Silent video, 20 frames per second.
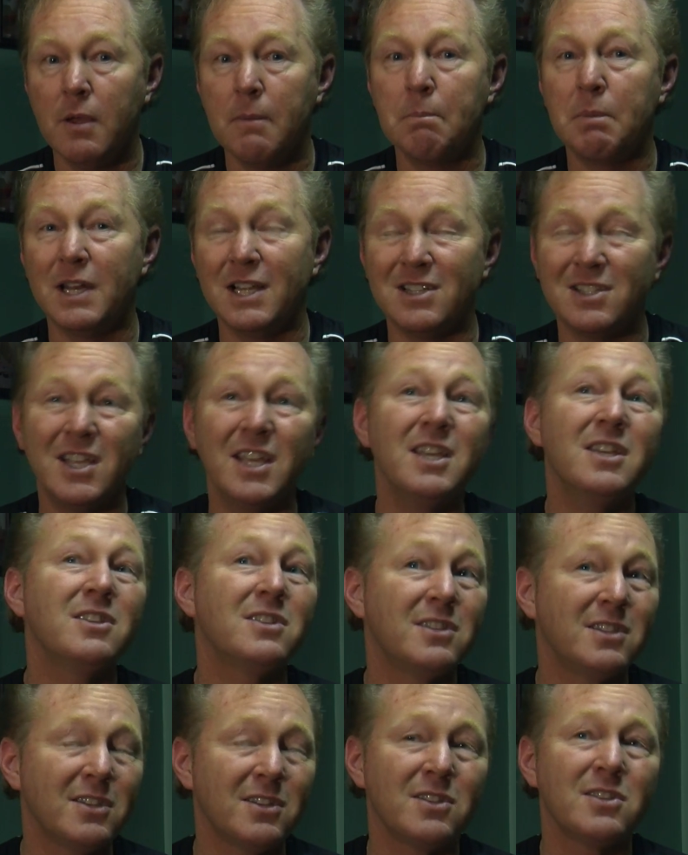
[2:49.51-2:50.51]
But it's
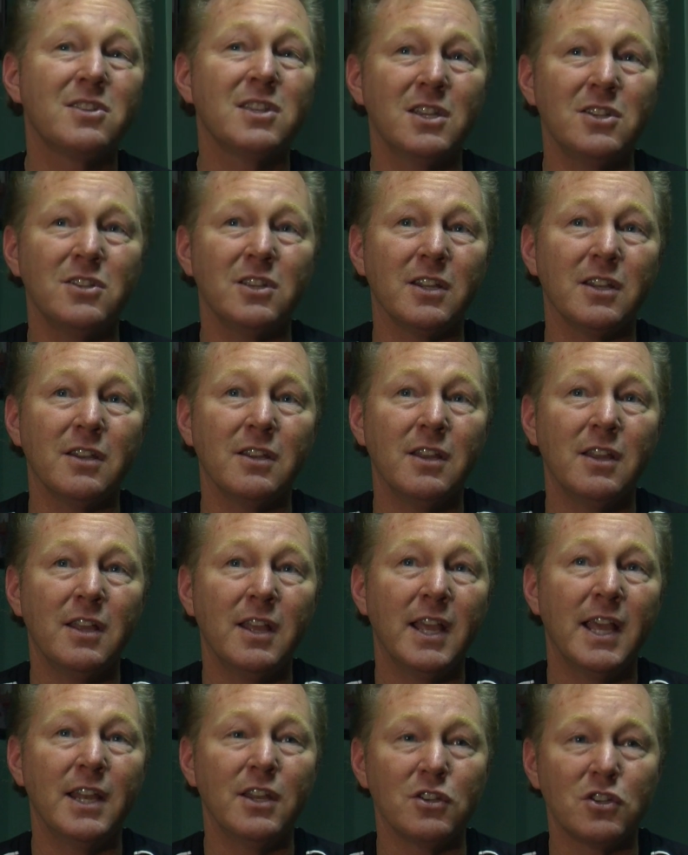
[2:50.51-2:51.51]
his decision.
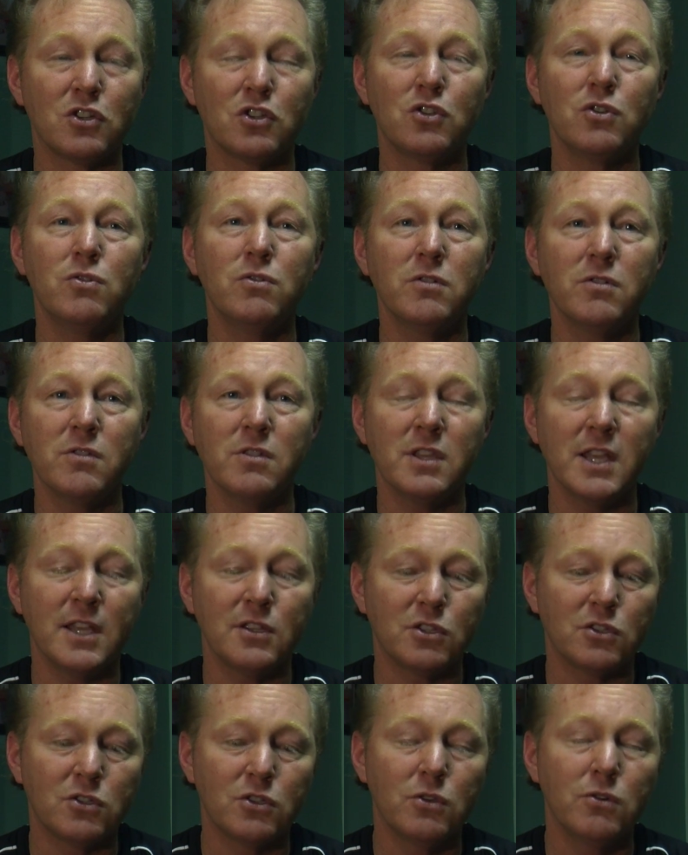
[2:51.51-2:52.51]
And as
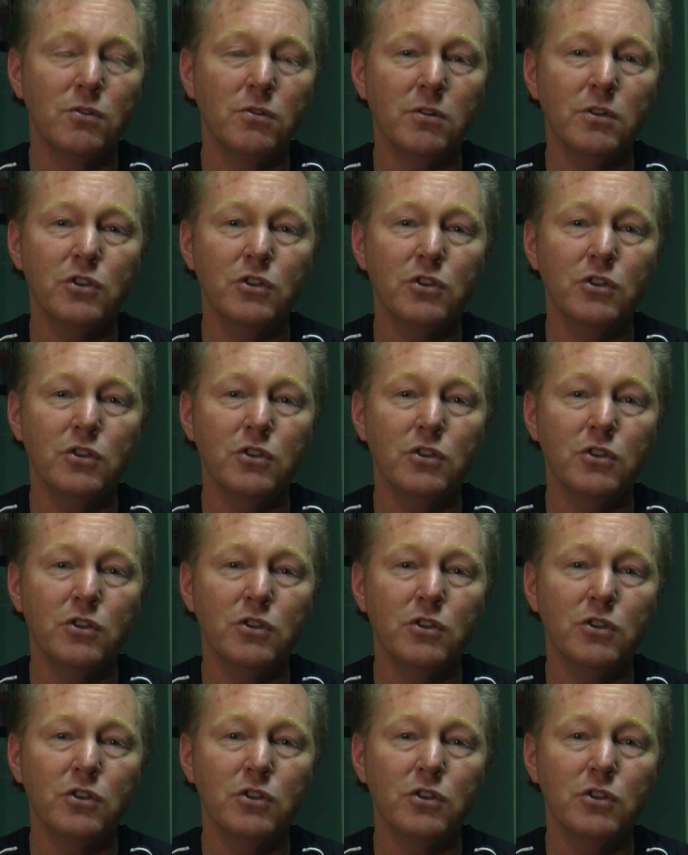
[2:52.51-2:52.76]
sooner